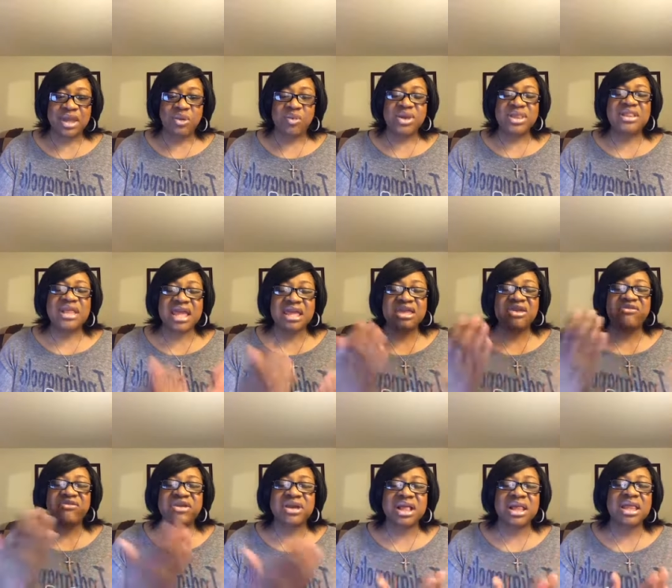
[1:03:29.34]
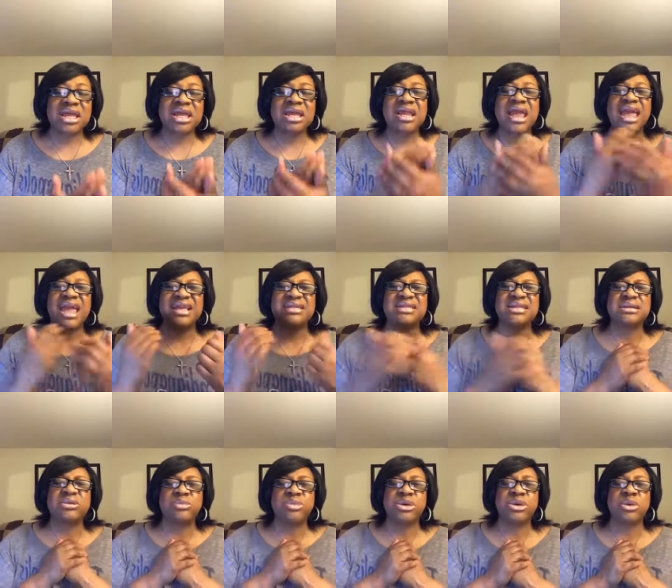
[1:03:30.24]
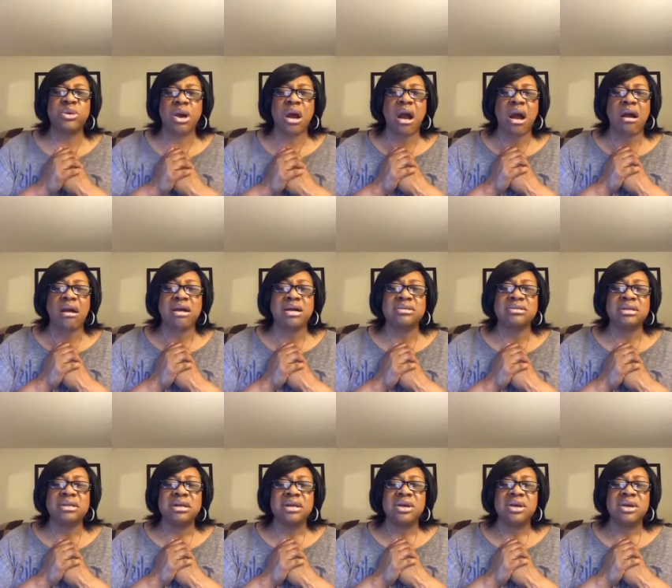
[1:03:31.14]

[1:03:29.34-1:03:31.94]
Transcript: We thank you for clean hands and a pure heart.